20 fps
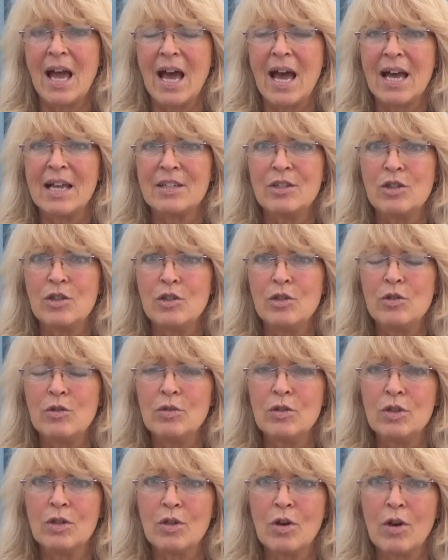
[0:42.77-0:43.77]
As you
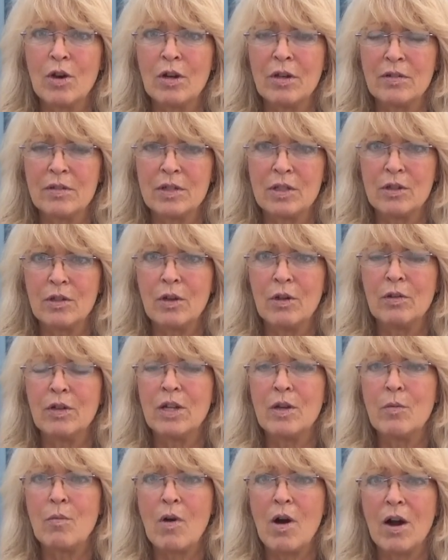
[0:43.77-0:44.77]
start
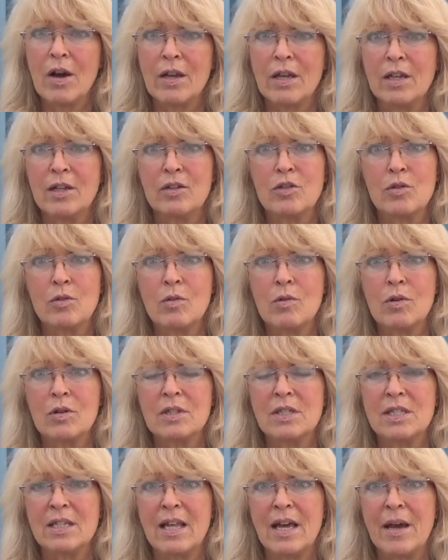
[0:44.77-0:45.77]
slowly walking
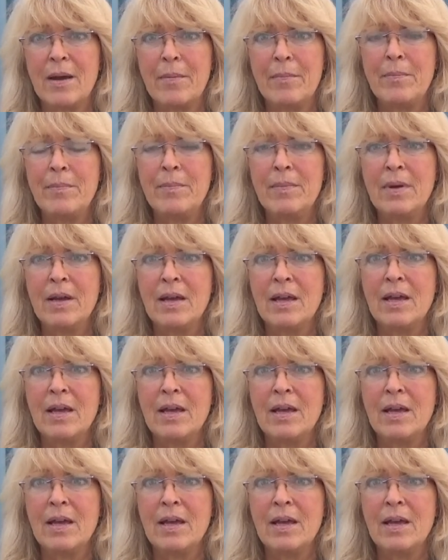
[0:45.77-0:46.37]
towards them,